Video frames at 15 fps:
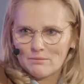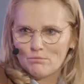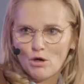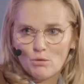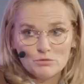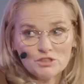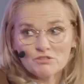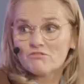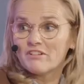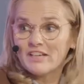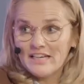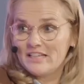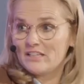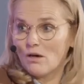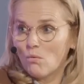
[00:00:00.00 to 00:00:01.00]
at moments you
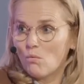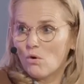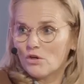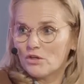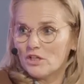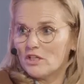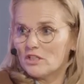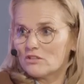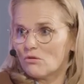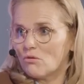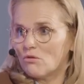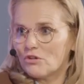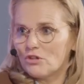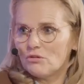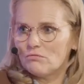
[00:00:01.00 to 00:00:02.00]
really don't want it,
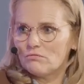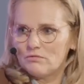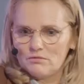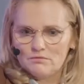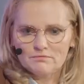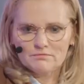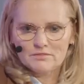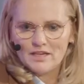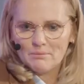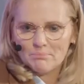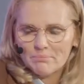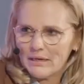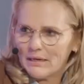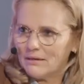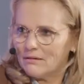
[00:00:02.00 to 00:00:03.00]
or you
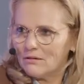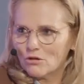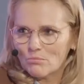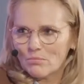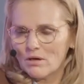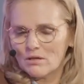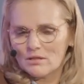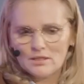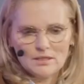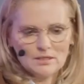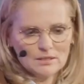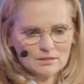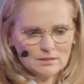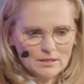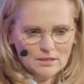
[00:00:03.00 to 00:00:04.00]
get pain in your
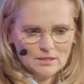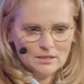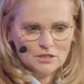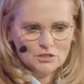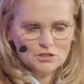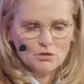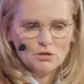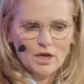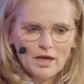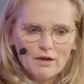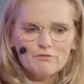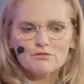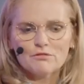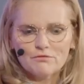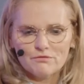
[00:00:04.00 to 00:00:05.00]
body. And so you
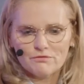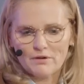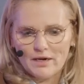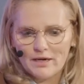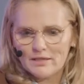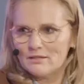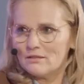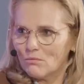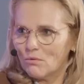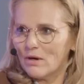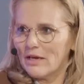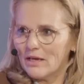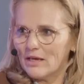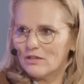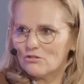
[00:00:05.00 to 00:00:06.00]
have to find a
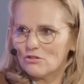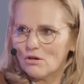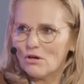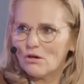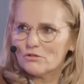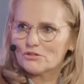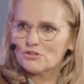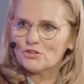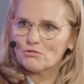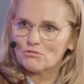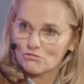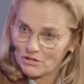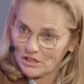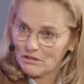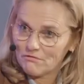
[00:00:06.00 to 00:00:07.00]
way to also
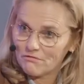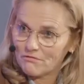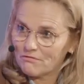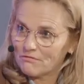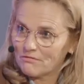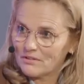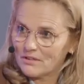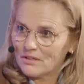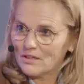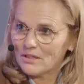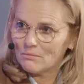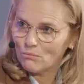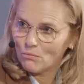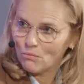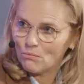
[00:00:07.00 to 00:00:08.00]
grieve
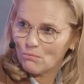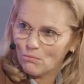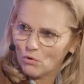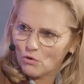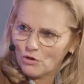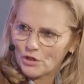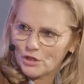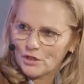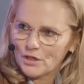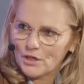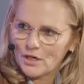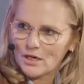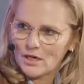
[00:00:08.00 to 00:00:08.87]
and mourn.